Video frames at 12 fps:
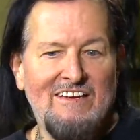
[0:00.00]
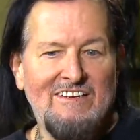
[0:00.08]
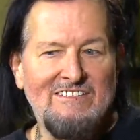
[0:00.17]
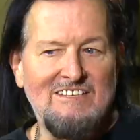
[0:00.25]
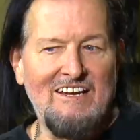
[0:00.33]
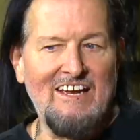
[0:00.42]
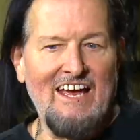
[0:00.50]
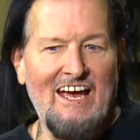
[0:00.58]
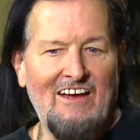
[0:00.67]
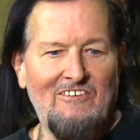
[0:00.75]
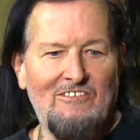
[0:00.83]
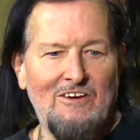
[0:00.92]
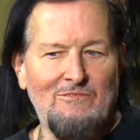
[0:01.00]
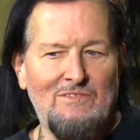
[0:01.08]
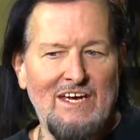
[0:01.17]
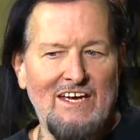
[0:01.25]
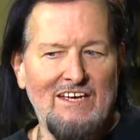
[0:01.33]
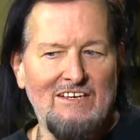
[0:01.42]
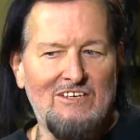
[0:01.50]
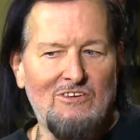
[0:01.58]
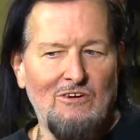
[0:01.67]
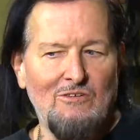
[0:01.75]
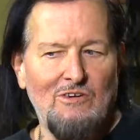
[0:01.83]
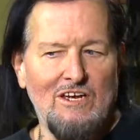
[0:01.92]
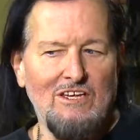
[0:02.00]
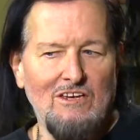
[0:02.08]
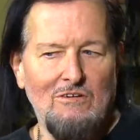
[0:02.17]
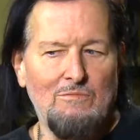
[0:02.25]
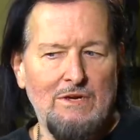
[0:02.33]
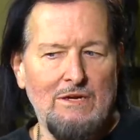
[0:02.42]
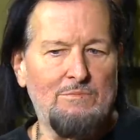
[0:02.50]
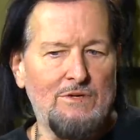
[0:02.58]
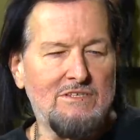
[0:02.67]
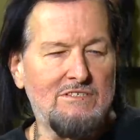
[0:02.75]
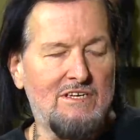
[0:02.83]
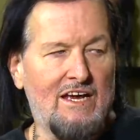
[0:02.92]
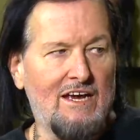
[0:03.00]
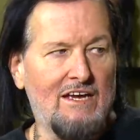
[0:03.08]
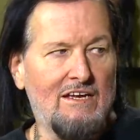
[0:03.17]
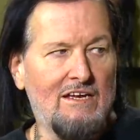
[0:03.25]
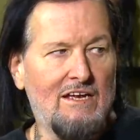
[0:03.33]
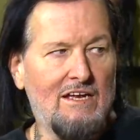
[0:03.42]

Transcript: Selling out would be doing what you people say,